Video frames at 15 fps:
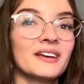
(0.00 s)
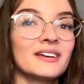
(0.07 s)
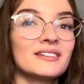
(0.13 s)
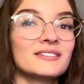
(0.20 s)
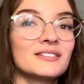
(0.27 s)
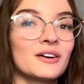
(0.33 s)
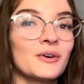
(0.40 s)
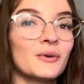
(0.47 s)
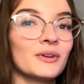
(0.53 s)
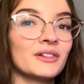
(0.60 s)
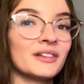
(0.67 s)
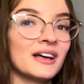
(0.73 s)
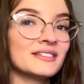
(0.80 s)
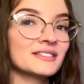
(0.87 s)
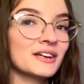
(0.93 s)
So
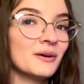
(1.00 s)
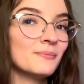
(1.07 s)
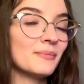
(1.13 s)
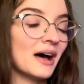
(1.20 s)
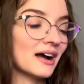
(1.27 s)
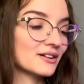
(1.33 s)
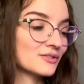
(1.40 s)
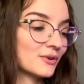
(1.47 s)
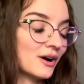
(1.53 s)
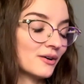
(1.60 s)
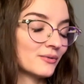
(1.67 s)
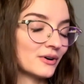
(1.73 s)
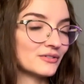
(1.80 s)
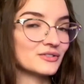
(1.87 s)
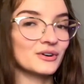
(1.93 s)
let's come back to our
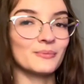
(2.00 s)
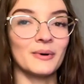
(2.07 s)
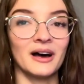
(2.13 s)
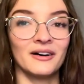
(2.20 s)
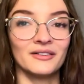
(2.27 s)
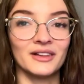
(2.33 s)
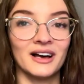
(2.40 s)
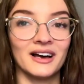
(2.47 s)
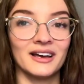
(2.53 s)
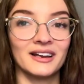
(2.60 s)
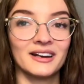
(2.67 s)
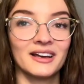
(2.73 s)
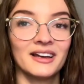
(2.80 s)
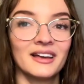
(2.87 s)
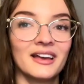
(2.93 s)
road trip
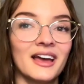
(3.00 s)
outline